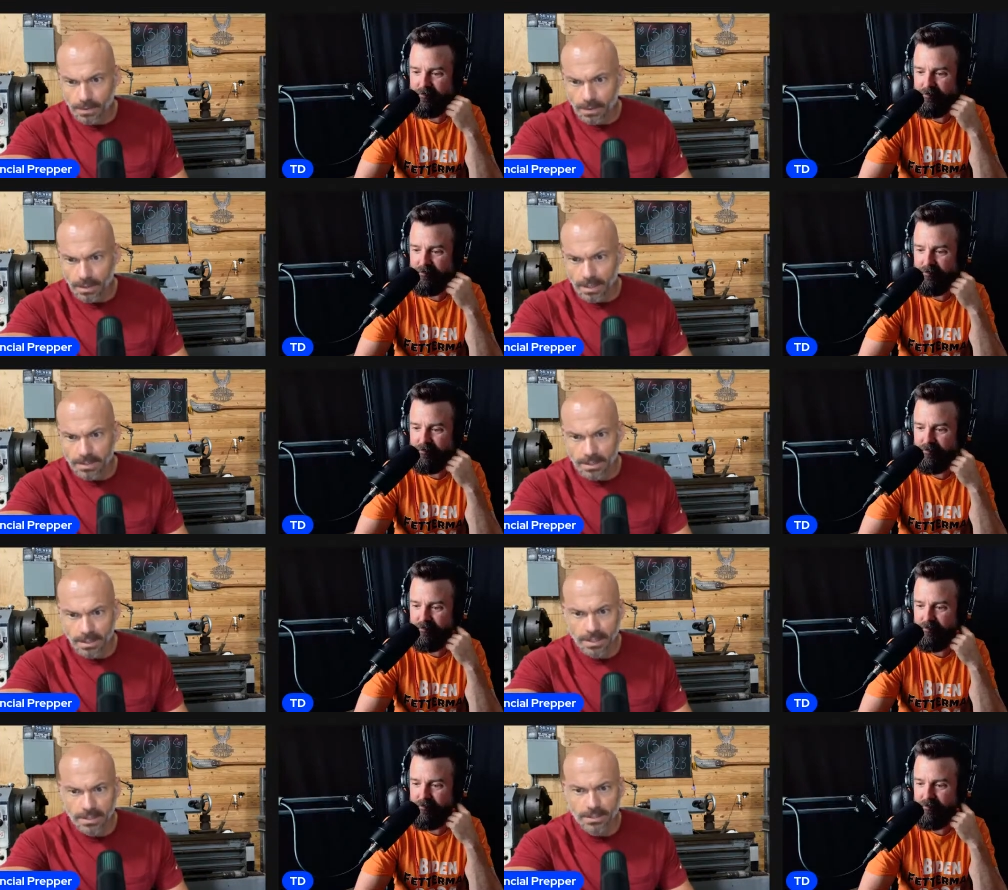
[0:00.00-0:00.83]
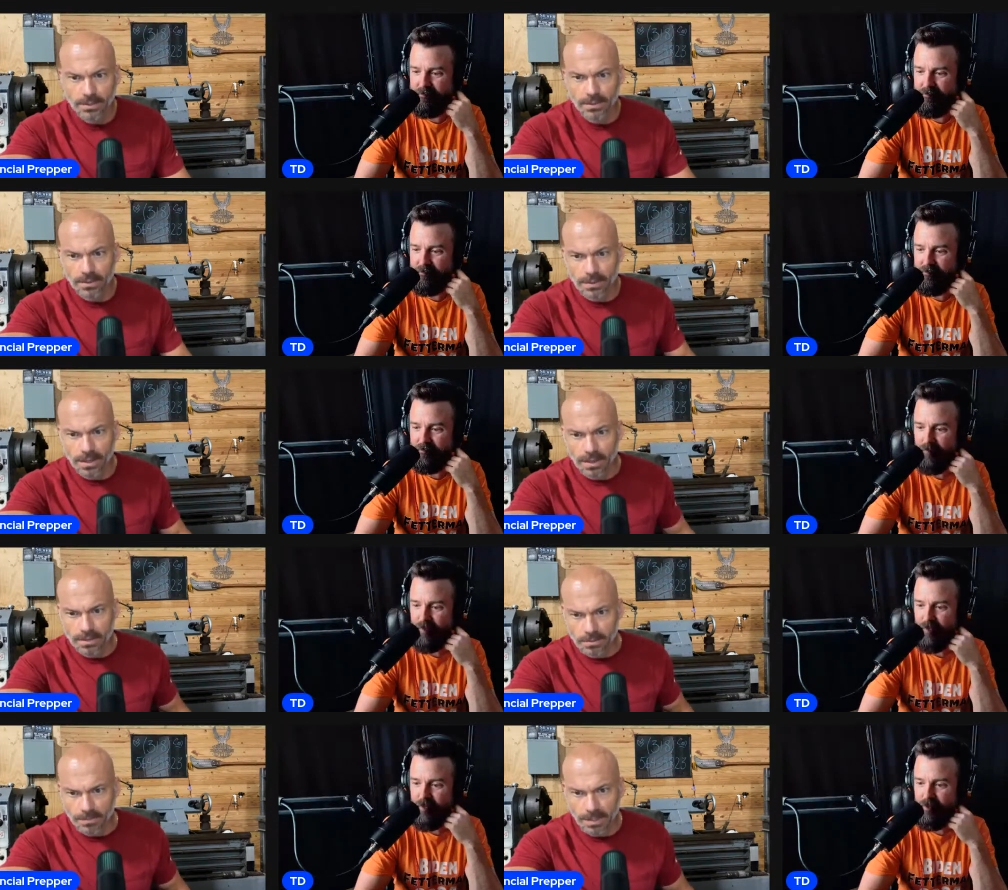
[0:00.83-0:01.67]
Speaker 1: It's going to hit two hundred
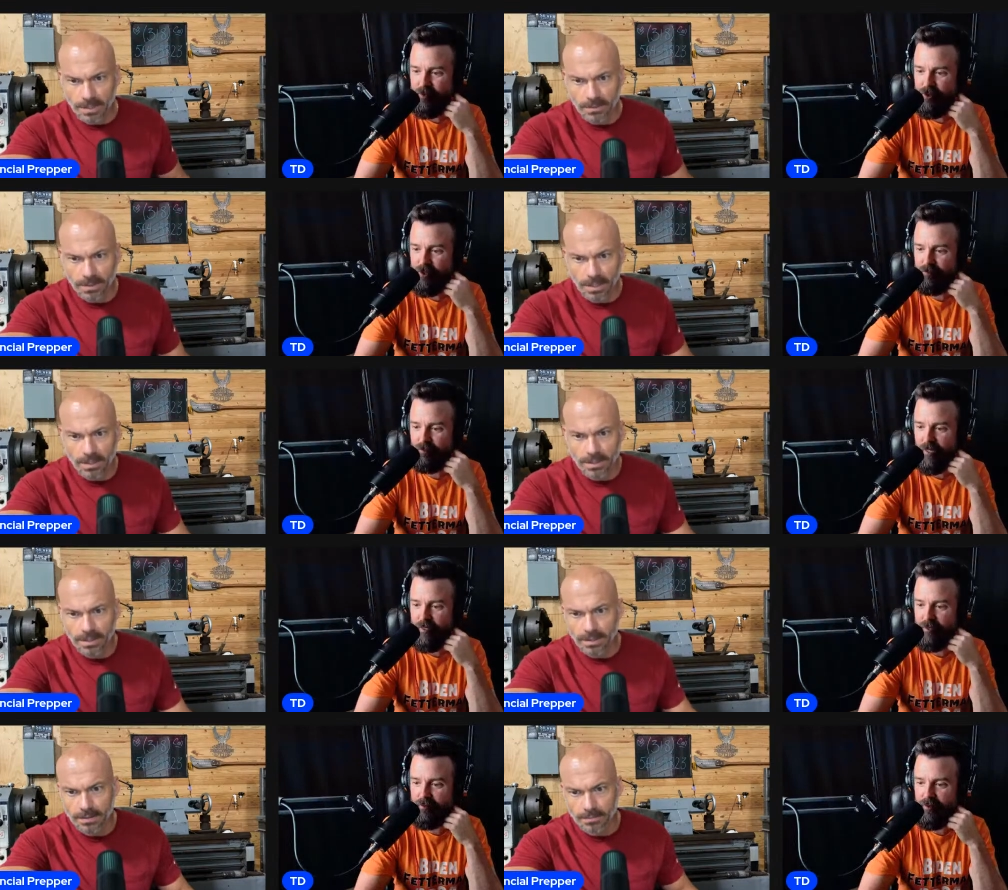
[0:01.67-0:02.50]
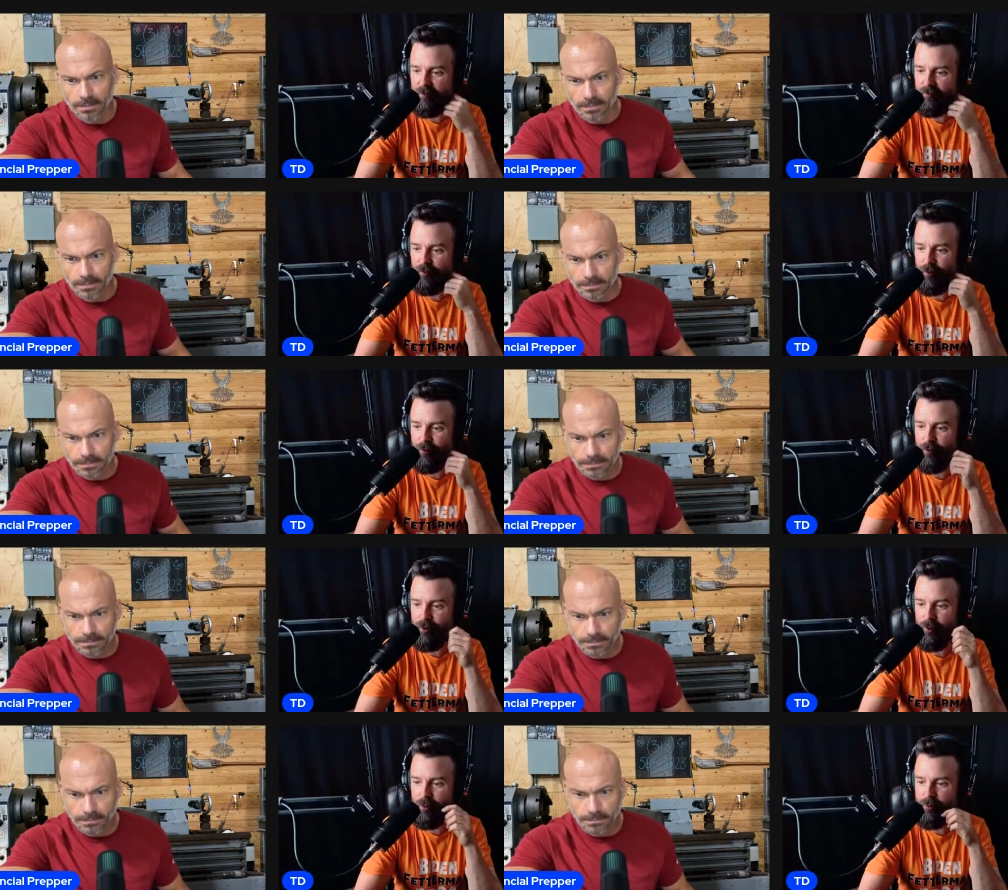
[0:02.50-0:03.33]
dollars a barrel. Giovanni
Speaker 2: Kurt. says food at the
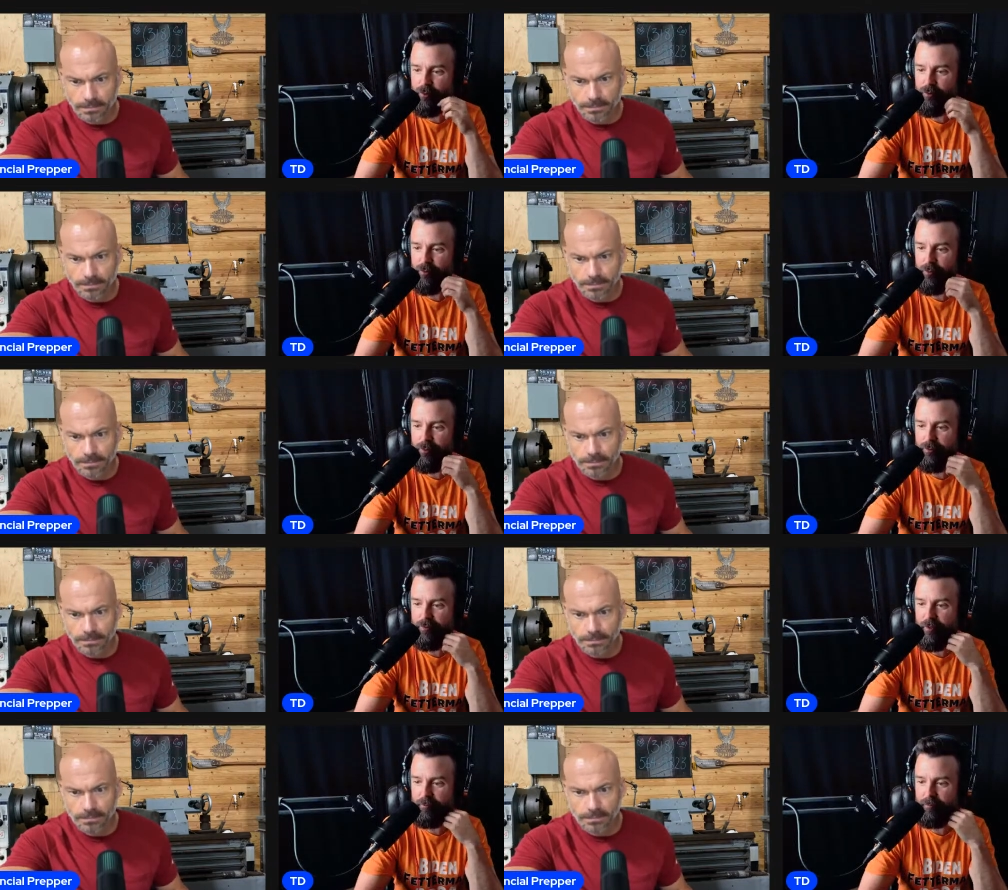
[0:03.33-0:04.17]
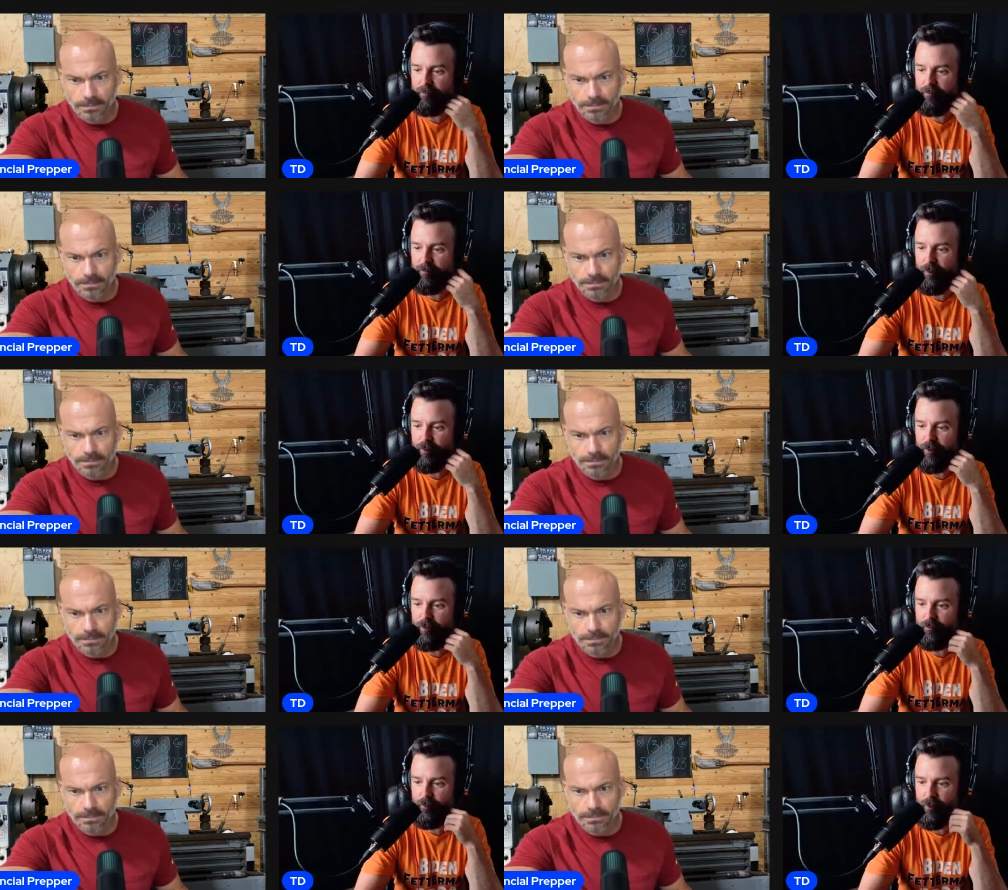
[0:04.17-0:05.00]
grocery store is up thirty
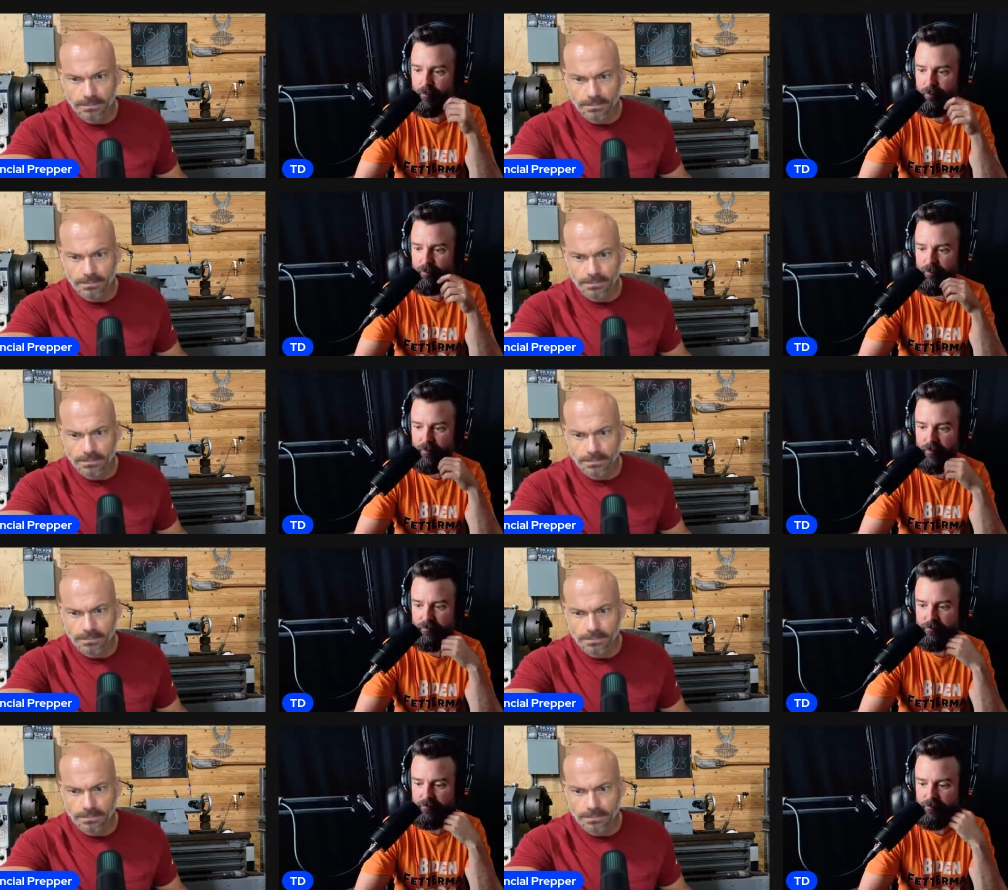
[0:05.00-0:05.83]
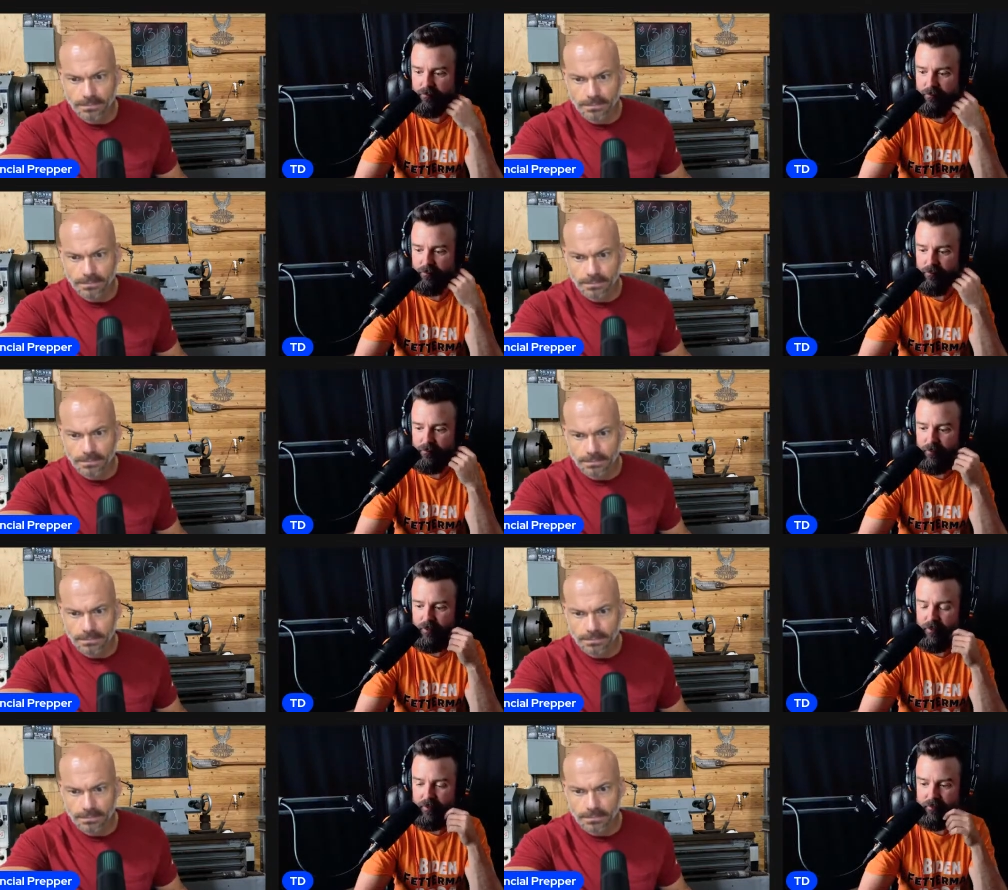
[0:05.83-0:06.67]
to forty percent.
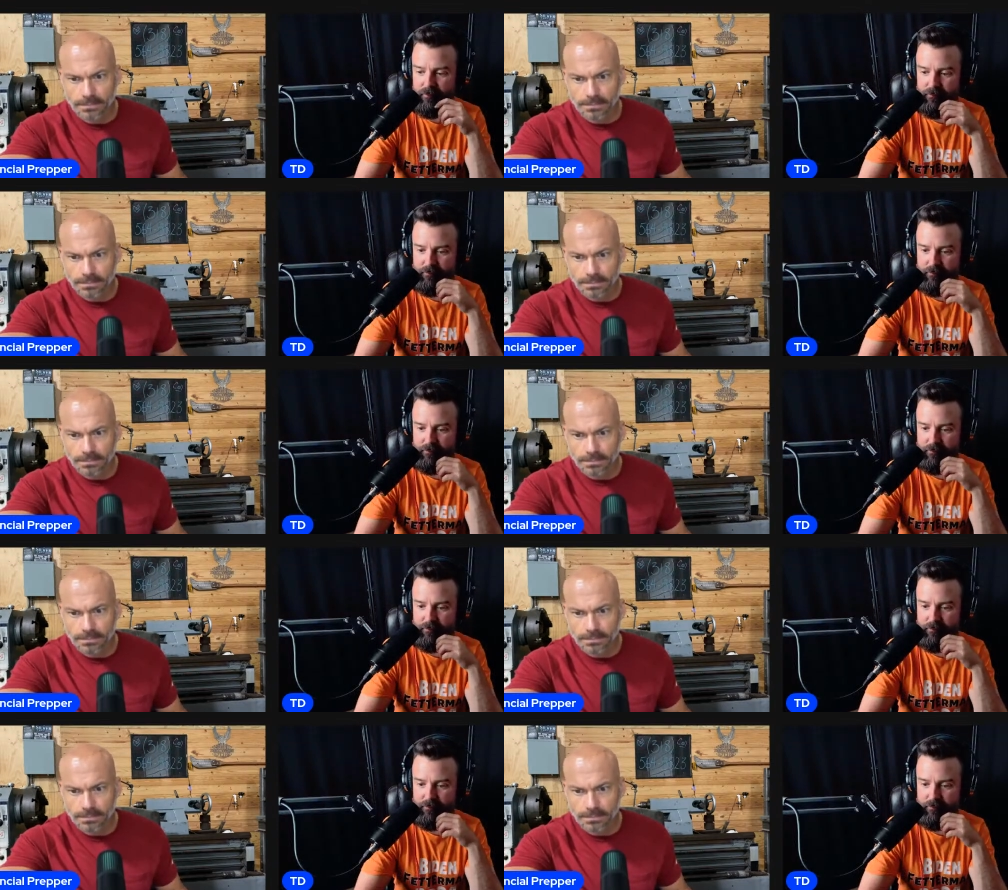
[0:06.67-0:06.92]
Wow,